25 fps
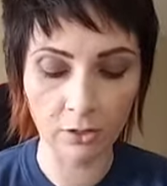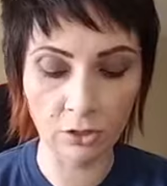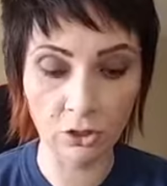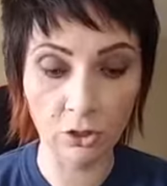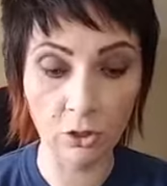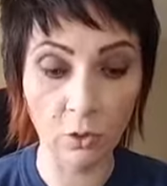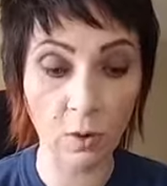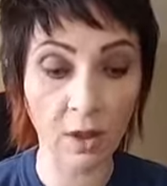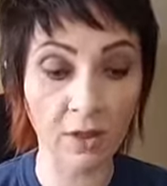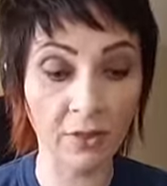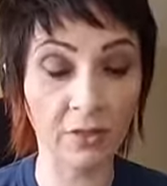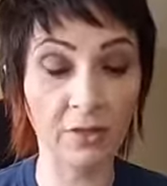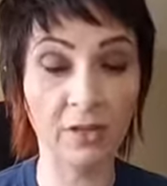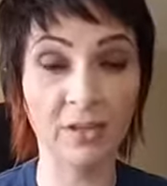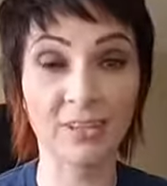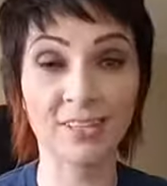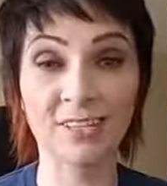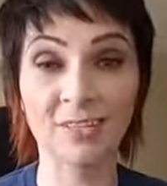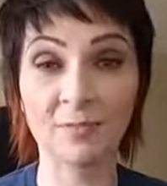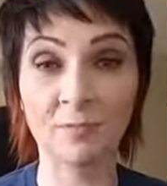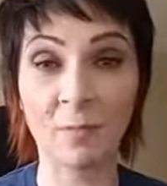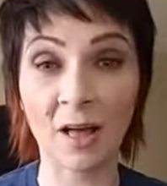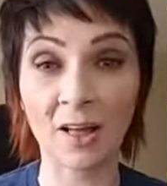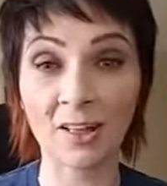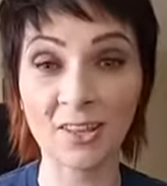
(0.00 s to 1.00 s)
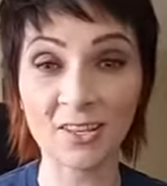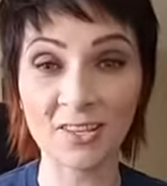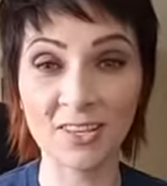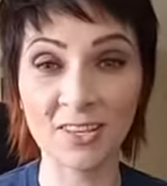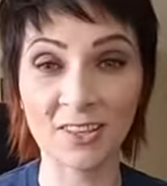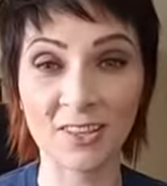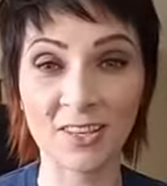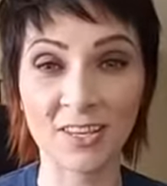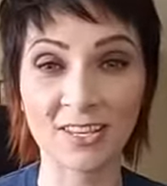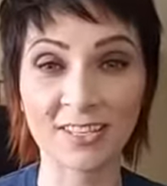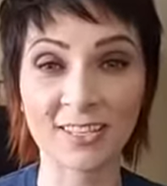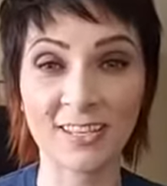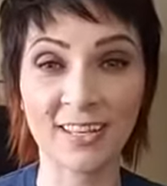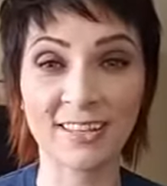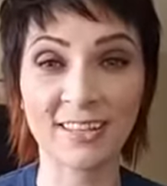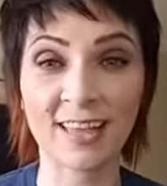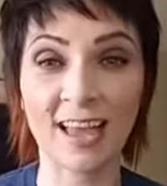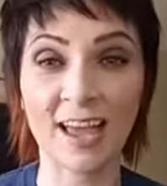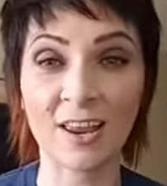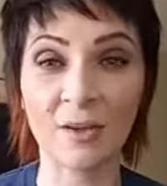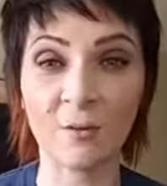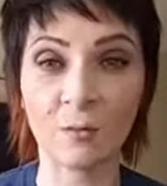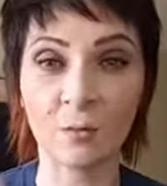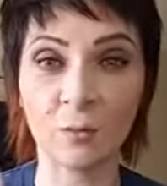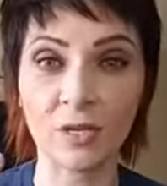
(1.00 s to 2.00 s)
do I think spells and things like
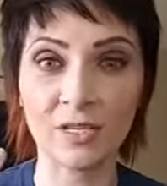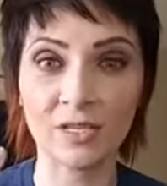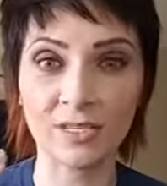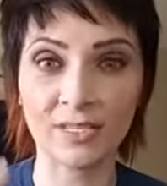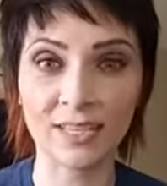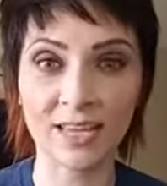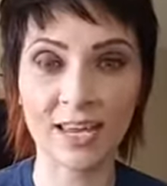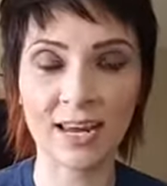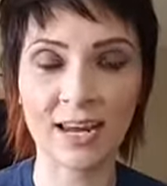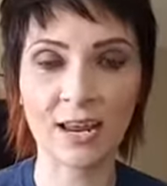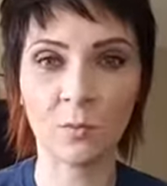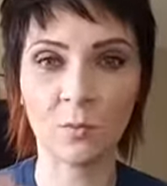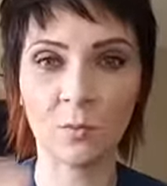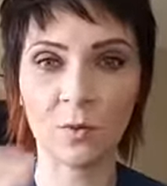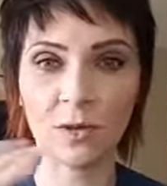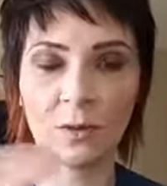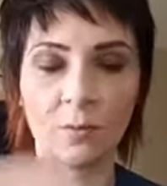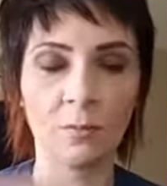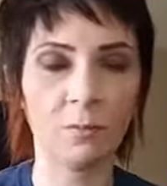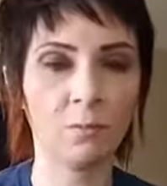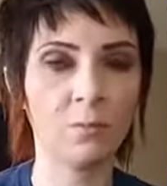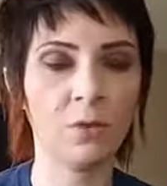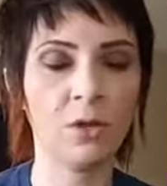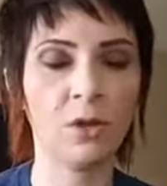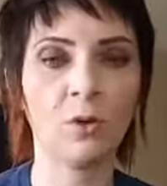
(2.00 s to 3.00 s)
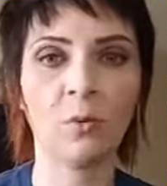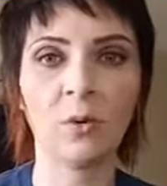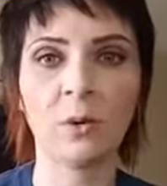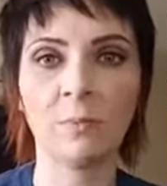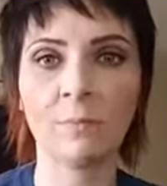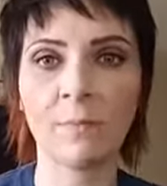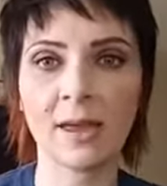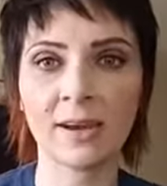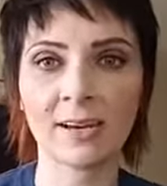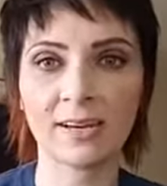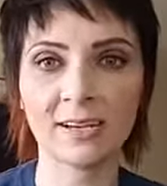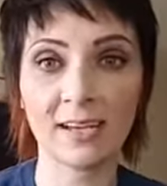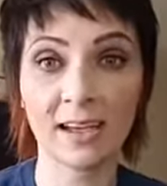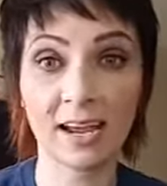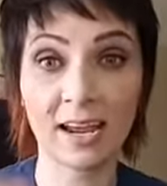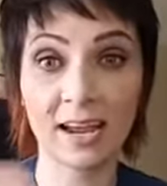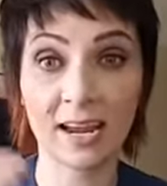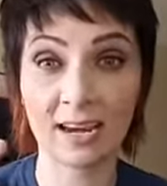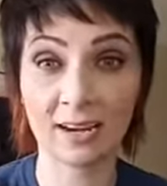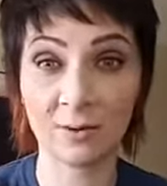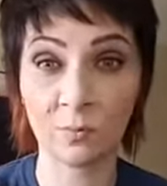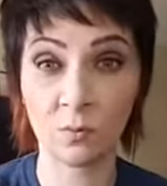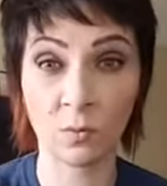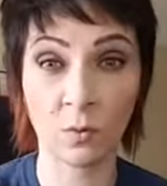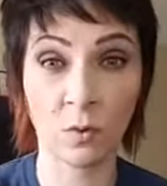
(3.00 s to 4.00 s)
that, if we sit and we, you know, we meditate
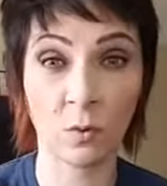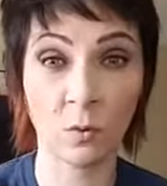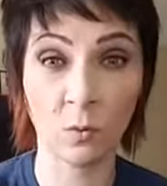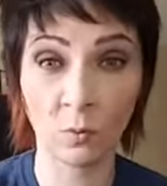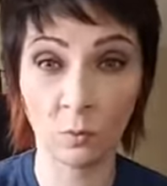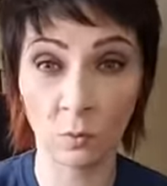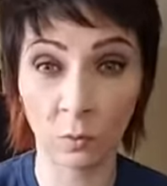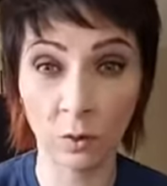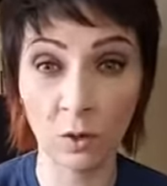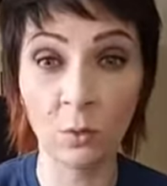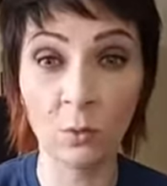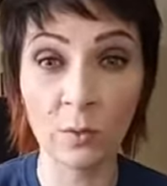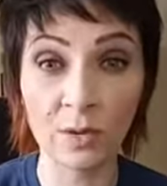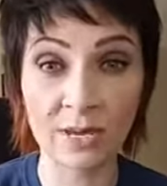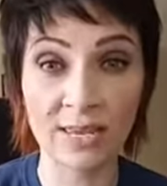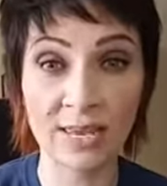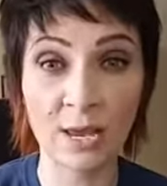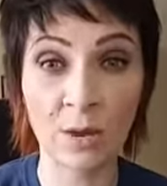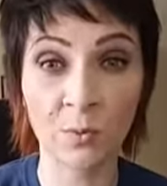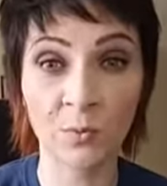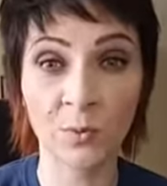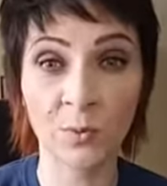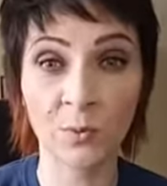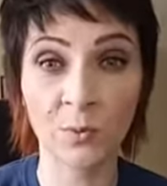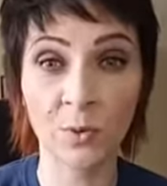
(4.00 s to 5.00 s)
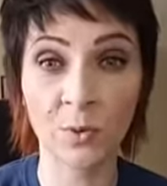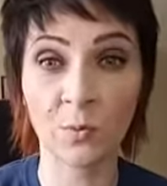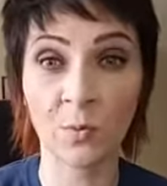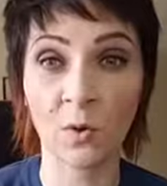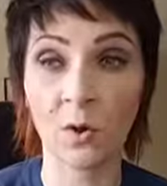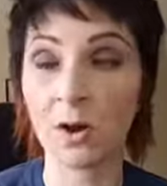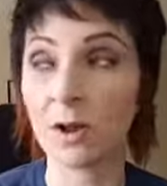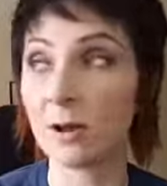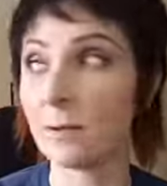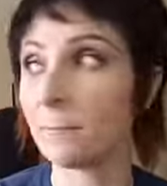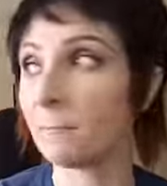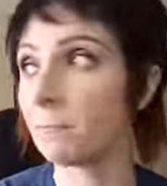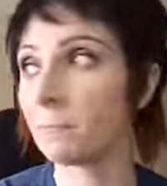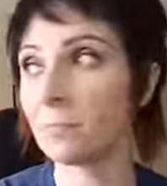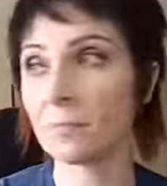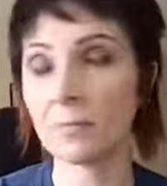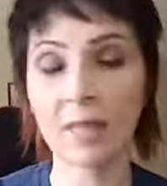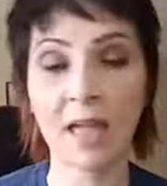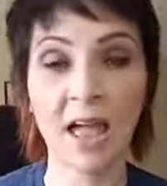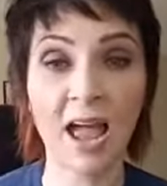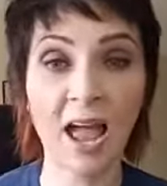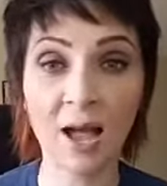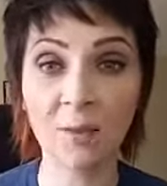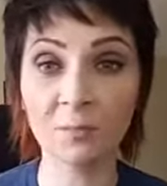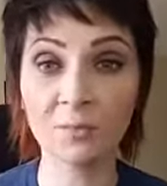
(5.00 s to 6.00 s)
and will we get what we want?
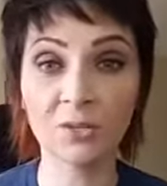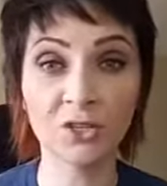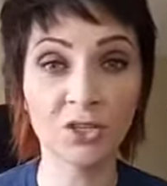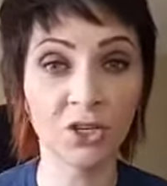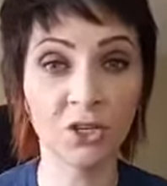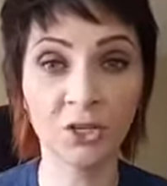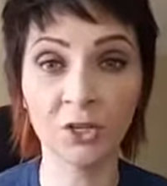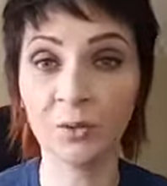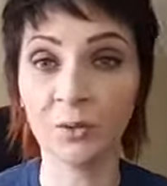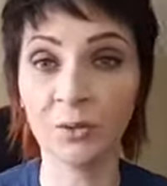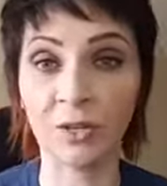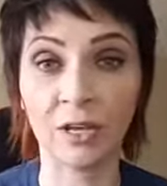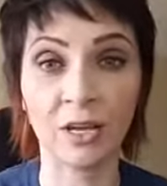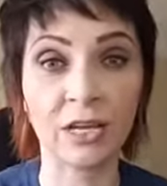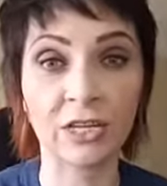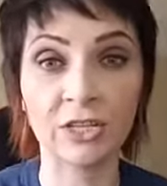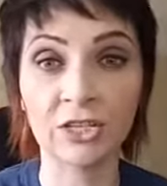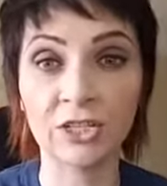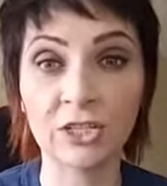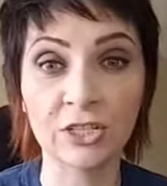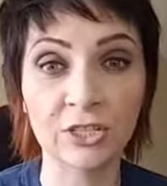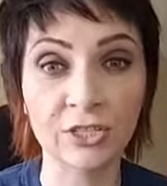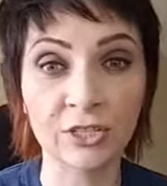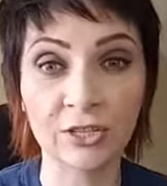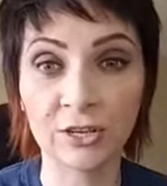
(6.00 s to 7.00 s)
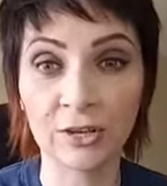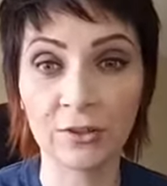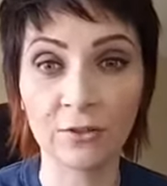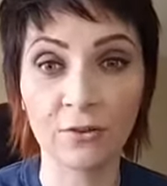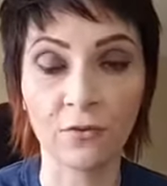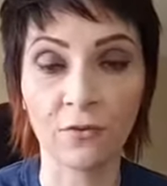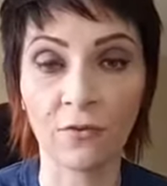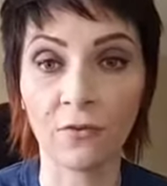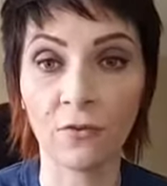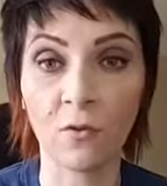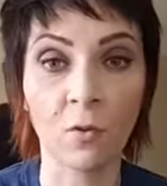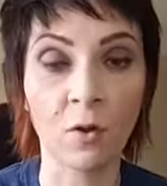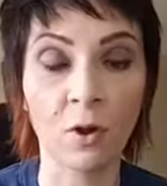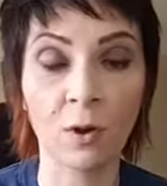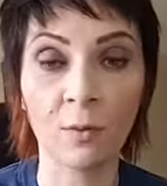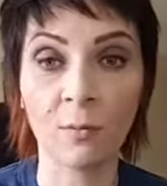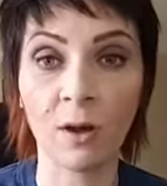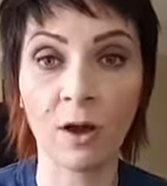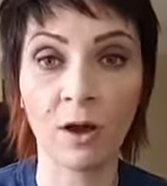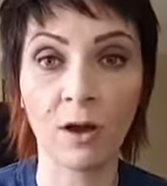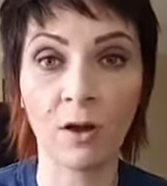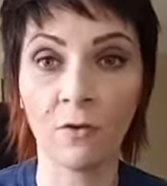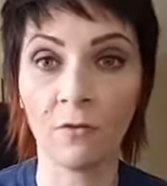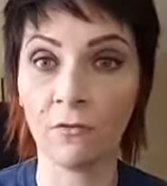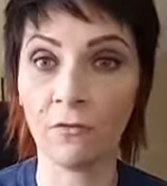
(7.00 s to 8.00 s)
Absolutely. It's just another form
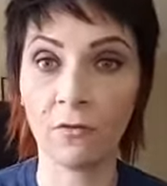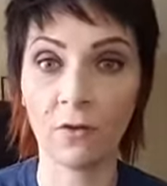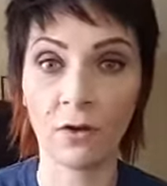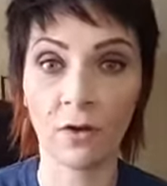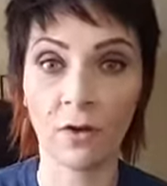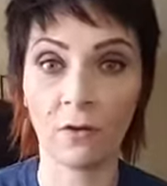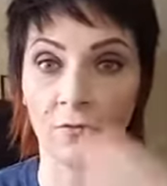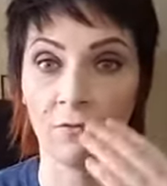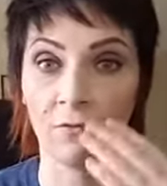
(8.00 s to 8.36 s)
of,